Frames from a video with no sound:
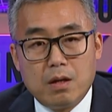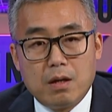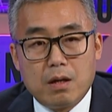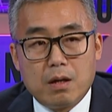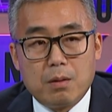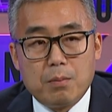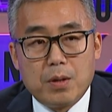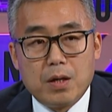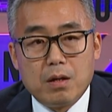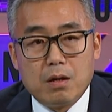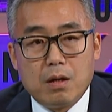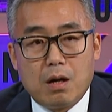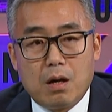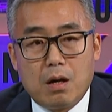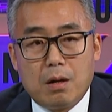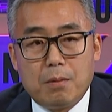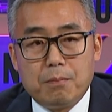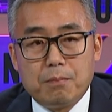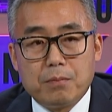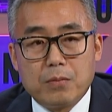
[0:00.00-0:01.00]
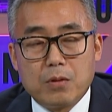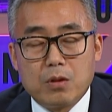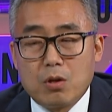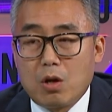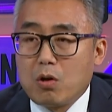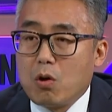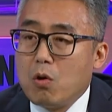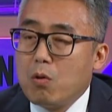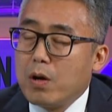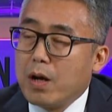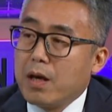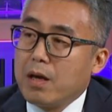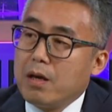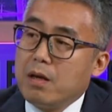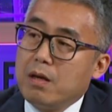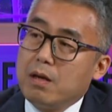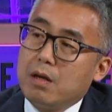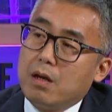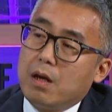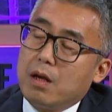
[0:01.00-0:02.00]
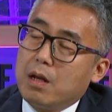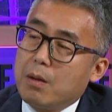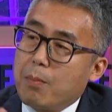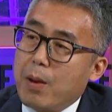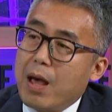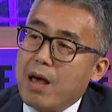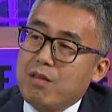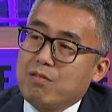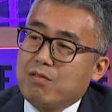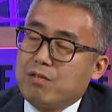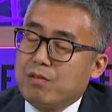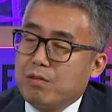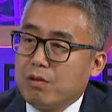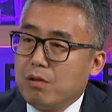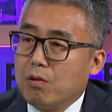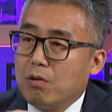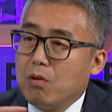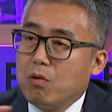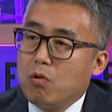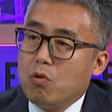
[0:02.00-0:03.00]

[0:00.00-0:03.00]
I mean, um, not only in the past, you know,